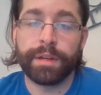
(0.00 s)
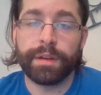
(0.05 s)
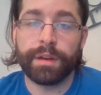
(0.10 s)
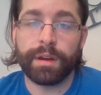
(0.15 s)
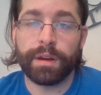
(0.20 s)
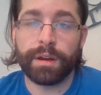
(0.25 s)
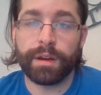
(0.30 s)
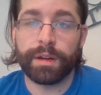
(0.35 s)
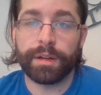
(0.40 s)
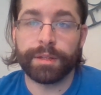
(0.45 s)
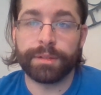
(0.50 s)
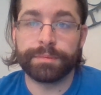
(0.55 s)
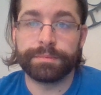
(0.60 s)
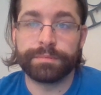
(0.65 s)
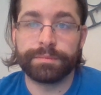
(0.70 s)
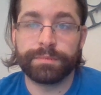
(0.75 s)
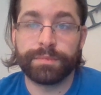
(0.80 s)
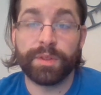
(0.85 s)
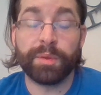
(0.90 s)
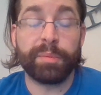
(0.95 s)
are
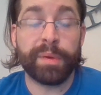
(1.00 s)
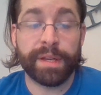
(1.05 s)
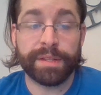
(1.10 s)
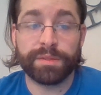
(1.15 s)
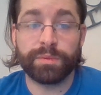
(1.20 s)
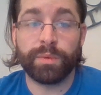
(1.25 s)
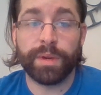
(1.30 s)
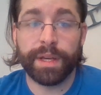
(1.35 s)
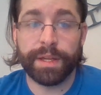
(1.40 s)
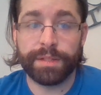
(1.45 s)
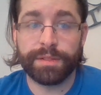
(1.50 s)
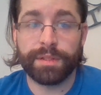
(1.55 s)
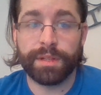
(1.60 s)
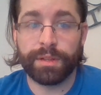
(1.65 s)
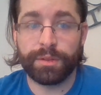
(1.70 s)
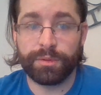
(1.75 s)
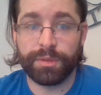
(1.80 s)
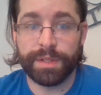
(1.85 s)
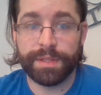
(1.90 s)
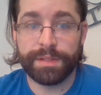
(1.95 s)
the best way to
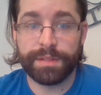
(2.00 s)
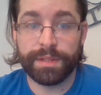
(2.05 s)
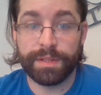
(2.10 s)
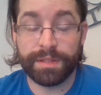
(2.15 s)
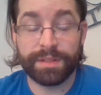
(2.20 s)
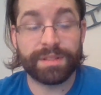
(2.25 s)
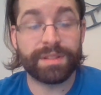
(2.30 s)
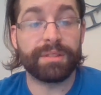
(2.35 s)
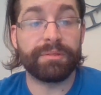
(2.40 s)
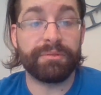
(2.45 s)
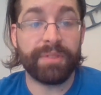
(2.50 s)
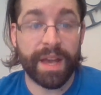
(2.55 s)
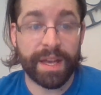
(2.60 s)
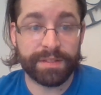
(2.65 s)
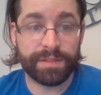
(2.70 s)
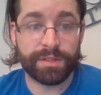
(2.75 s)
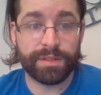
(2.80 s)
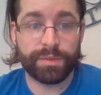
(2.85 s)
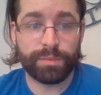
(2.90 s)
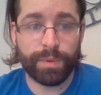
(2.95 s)
increase this, the
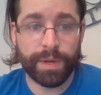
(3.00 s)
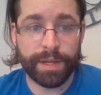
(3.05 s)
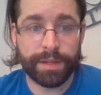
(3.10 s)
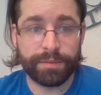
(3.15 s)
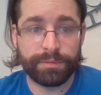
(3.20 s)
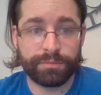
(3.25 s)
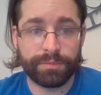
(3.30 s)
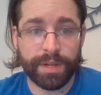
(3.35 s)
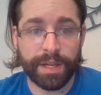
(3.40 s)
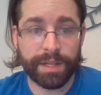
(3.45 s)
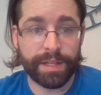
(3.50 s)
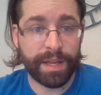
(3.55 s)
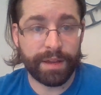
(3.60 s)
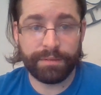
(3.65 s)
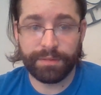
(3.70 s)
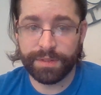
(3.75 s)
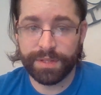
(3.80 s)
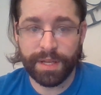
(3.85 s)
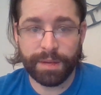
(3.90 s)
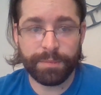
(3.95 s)
fastest way, right?
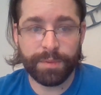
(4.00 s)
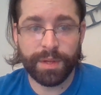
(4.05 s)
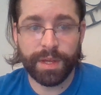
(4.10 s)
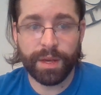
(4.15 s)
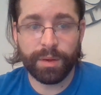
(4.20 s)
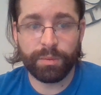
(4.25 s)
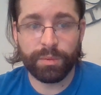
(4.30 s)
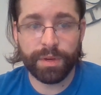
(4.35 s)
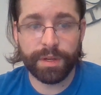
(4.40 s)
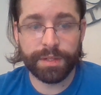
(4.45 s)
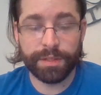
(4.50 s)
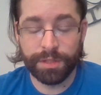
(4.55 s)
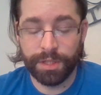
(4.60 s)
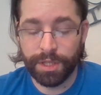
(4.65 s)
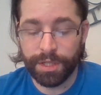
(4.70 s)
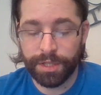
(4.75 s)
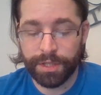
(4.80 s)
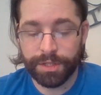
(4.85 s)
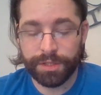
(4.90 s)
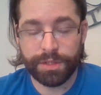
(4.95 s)
Every time you get one,
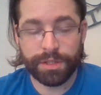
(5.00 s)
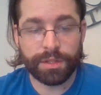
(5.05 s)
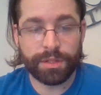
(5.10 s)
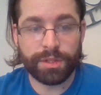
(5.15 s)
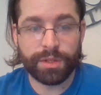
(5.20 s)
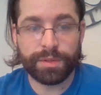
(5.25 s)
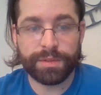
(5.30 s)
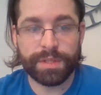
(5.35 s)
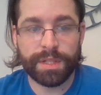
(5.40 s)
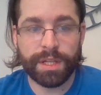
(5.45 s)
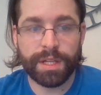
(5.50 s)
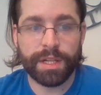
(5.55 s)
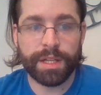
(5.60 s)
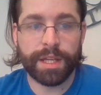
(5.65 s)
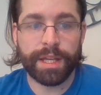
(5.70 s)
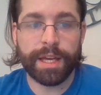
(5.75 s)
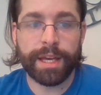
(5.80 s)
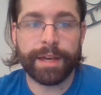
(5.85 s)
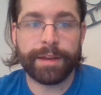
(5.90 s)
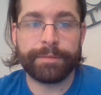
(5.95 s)
you use it on a
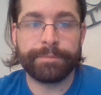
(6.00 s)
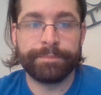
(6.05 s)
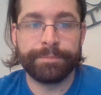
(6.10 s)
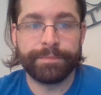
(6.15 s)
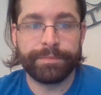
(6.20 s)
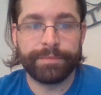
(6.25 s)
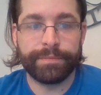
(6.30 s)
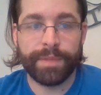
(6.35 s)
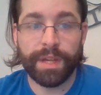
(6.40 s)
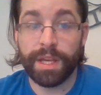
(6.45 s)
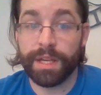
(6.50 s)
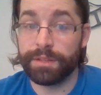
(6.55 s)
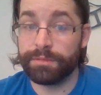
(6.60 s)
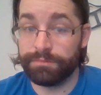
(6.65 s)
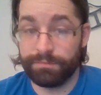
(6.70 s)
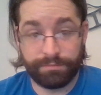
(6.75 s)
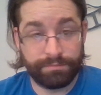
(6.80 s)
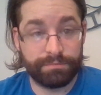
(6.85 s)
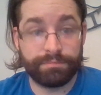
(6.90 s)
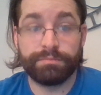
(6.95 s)
guy and
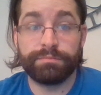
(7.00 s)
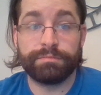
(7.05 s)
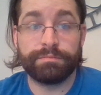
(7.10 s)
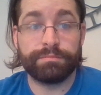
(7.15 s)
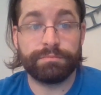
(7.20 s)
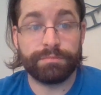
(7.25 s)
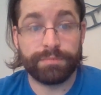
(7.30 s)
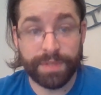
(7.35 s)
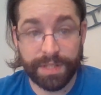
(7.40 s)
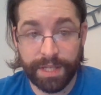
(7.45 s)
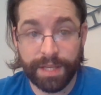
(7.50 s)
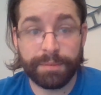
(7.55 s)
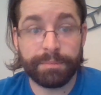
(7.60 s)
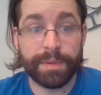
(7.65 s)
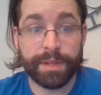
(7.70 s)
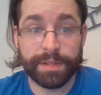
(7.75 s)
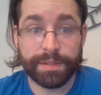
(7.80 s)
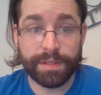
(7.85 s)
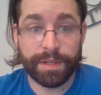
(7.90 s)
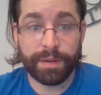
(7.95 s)
you get
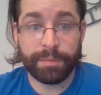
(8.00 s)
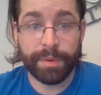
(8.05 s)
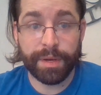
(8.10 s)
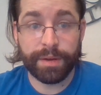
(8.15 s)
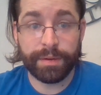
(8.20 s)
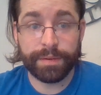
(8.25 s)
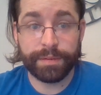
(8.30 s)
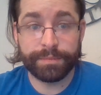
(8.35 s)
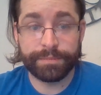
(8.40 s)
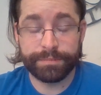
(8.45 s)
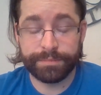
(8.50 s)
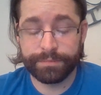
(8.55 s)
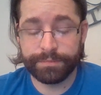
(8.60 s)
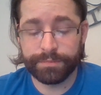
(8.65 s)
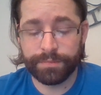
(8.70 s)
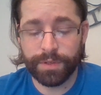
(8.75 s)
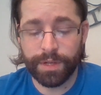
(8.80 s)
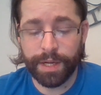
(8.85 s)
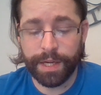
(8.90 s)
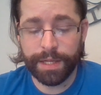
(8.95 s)
military power,
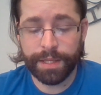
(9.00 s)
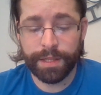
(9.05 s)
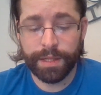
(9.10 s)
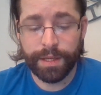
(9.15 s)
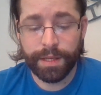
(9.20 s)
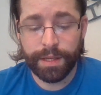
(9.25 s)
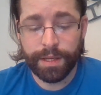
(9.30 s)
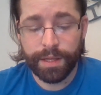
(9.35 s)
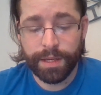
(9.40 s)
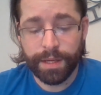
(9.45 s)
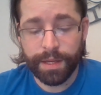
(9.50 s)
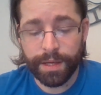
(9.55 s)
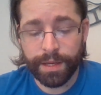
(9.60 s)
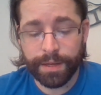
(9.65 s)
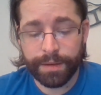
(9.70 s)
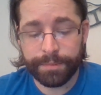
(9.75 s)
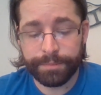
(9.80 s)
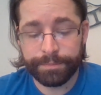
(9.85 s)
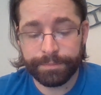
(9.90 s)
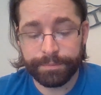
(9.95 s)
right?
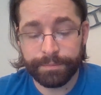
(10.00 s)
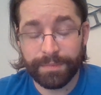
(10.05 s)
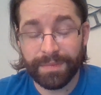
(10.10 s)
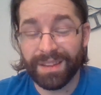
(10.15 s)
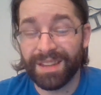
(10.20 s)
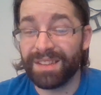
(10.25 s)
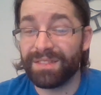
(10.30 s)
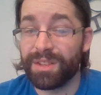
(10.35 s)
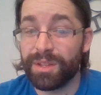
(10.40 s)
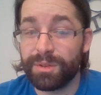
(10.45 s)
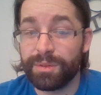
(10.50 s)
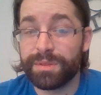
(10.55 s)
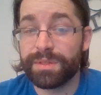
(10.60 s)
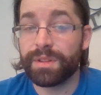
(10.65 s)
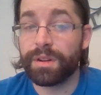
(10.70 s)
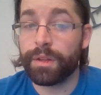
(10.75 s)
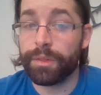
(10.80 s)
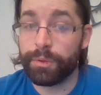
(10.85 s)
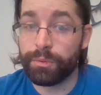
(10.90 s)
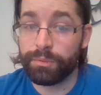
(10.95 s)
Um, if you use
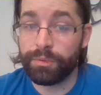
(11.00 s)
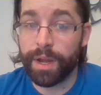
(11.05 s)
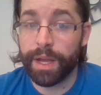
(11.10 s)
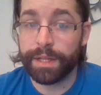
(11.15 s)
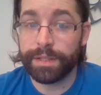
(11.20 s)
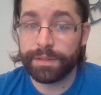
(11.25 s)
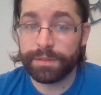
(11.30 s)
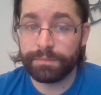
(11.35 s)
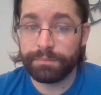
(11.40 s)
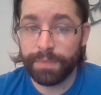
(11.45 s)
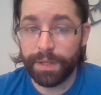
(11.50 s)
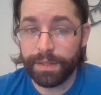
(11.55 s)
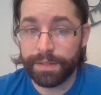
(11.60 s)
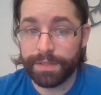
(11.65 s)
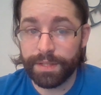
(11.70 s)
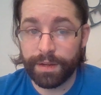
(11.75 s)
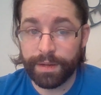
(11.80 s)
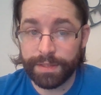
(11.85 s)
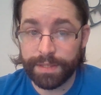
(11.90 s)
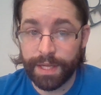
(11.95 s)
it on the right
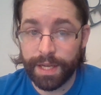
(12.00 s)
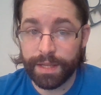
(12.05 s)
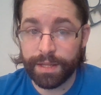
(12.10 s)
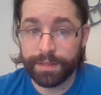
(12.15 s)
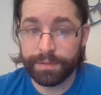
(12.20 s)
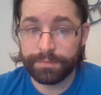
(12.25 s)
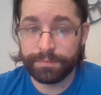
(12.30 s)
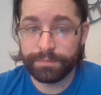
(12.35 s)
military talent.